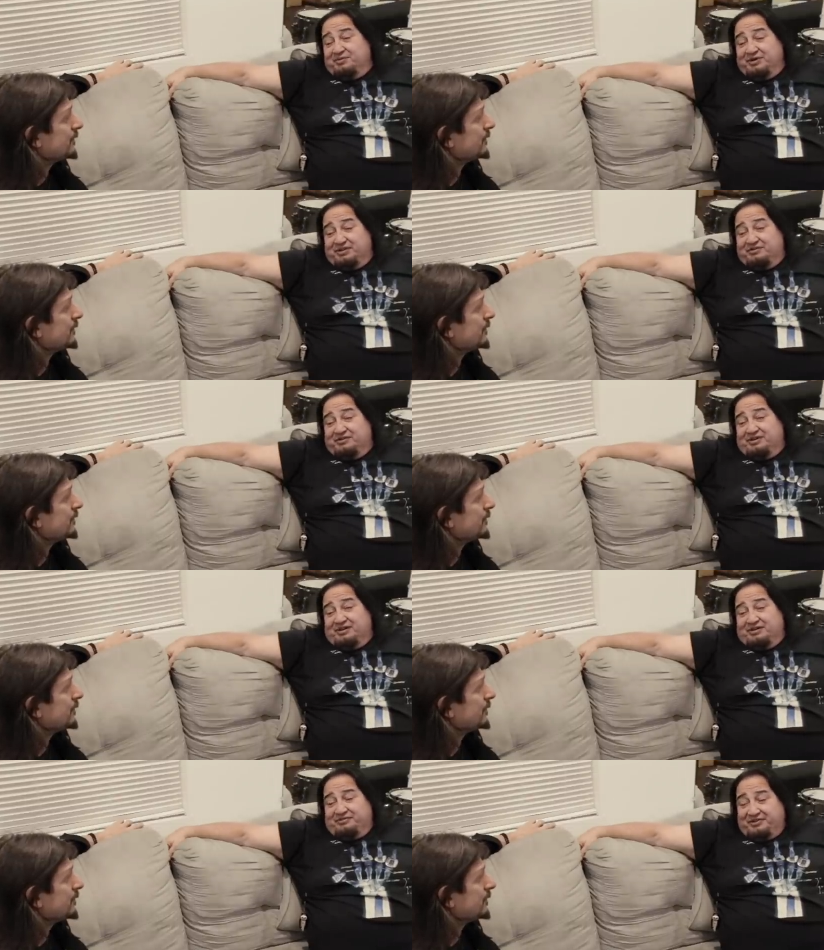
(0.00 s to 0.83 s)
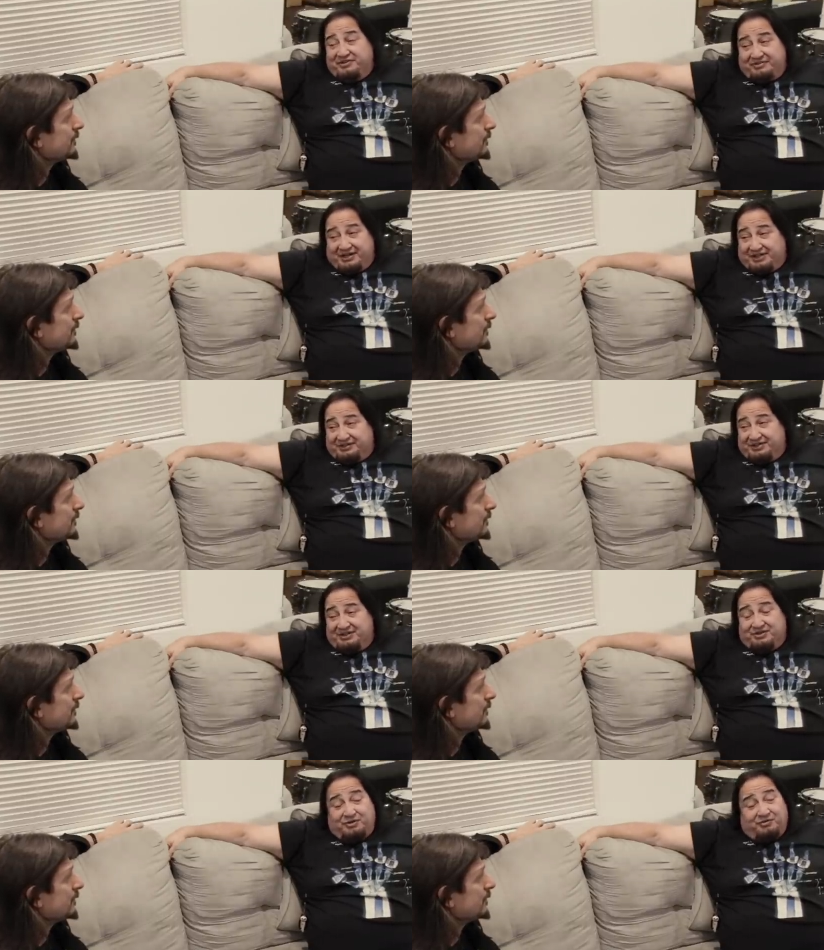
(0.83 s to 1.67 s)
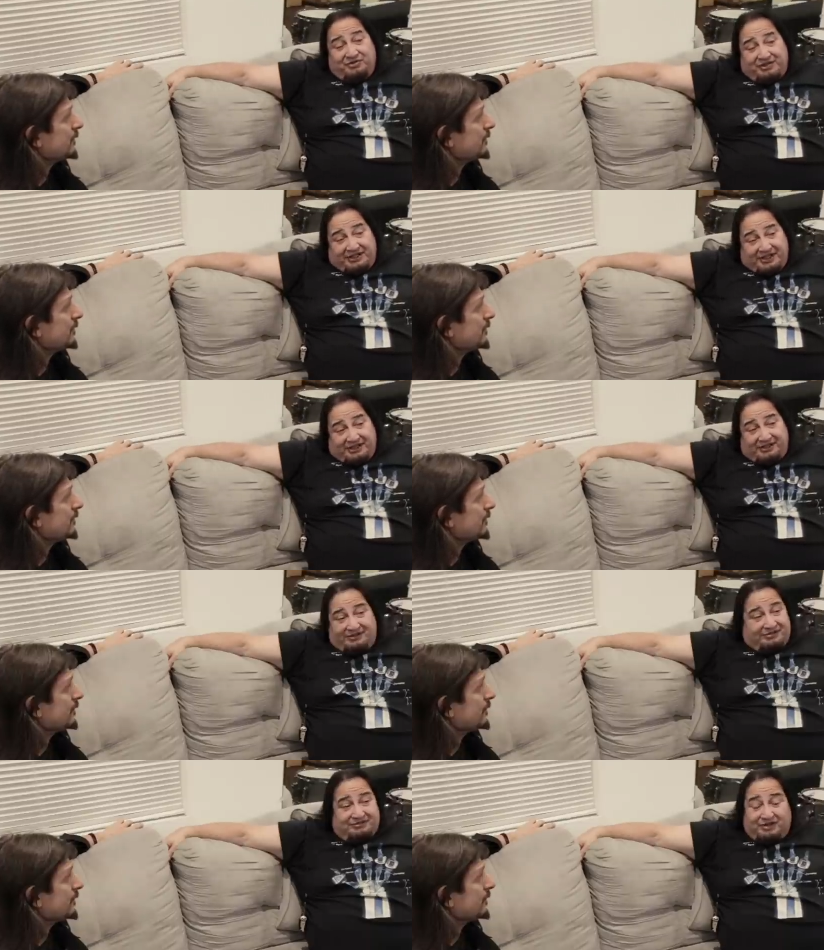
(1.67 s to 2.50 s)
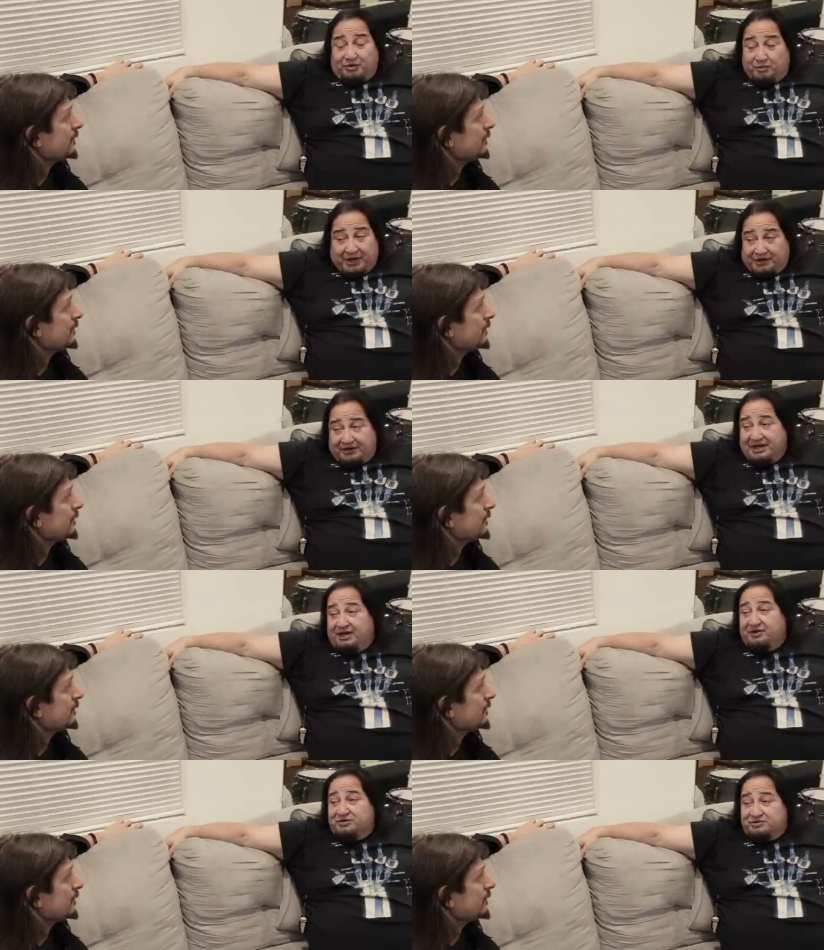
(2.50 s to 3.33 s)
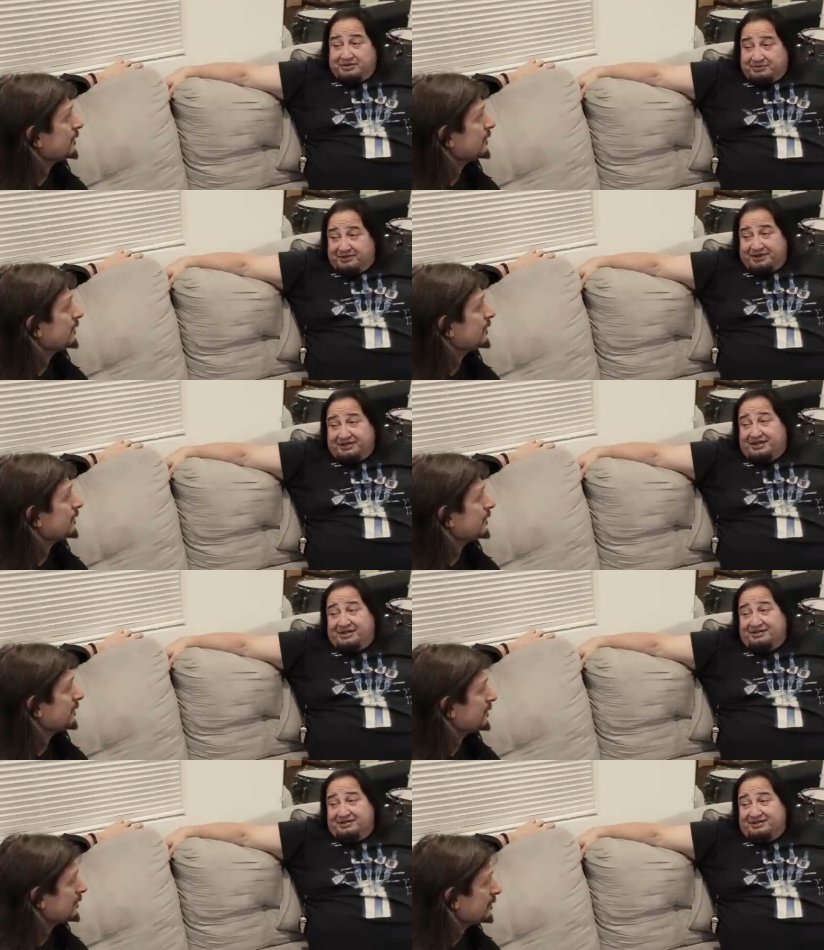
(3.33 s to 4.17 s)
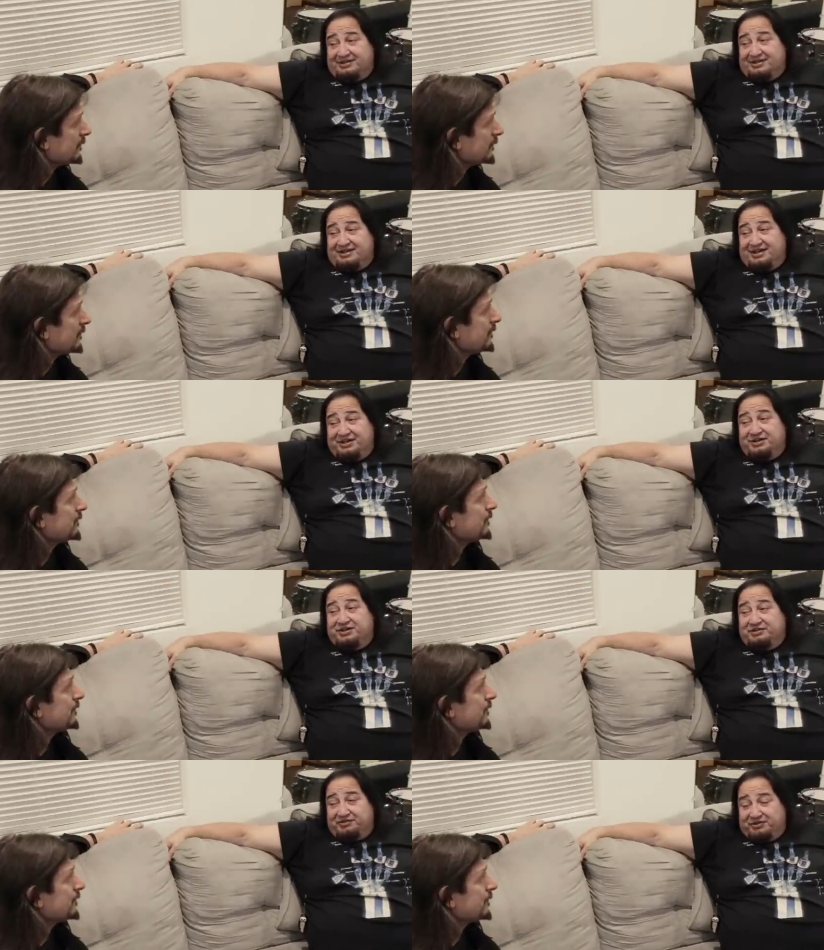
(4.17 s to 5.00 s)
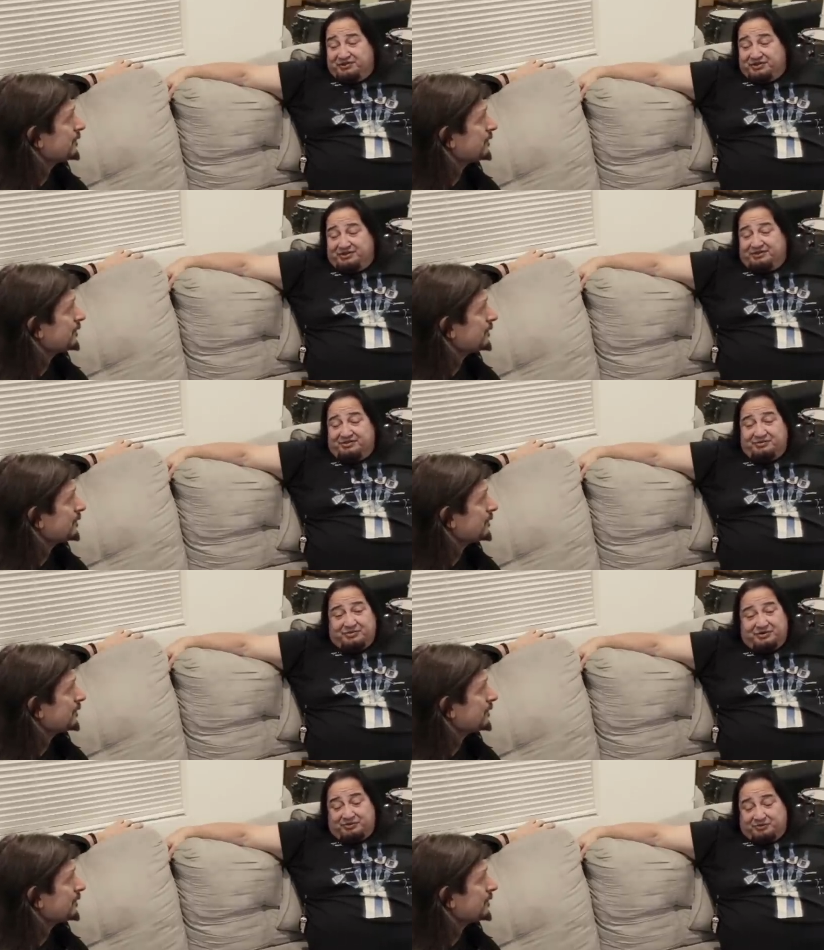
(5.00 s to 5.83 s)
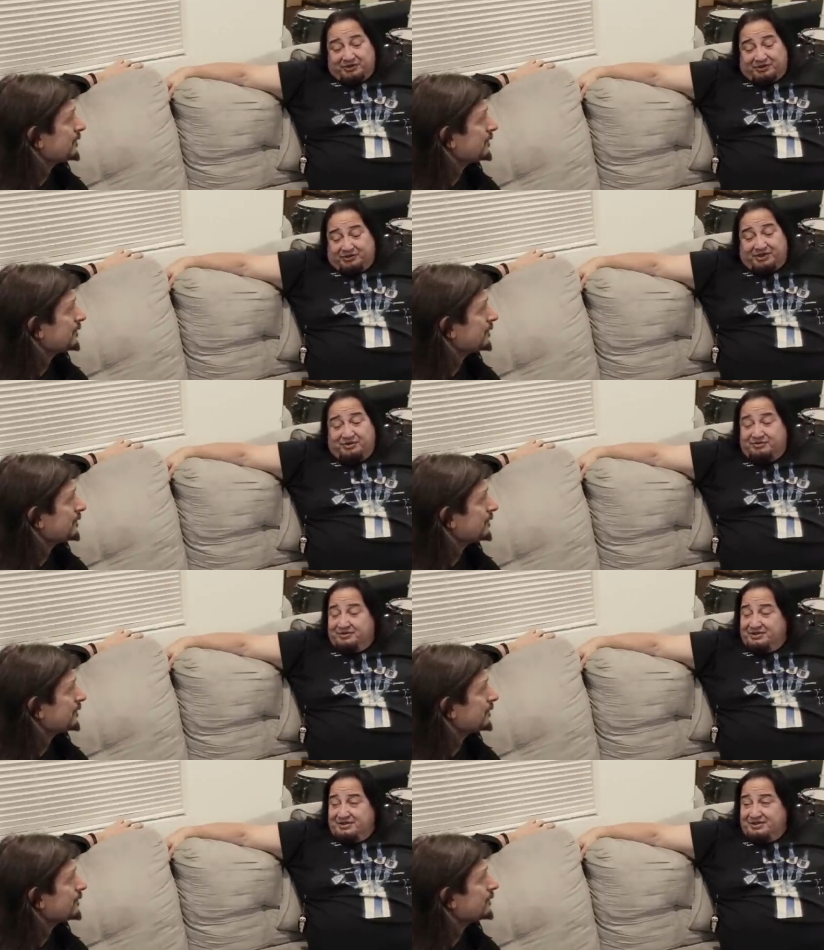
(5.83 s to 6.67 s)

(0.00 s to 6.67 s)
Speaker 1: with Fear Factory to hopefully get a record out or something like that in the near future, but we don't know.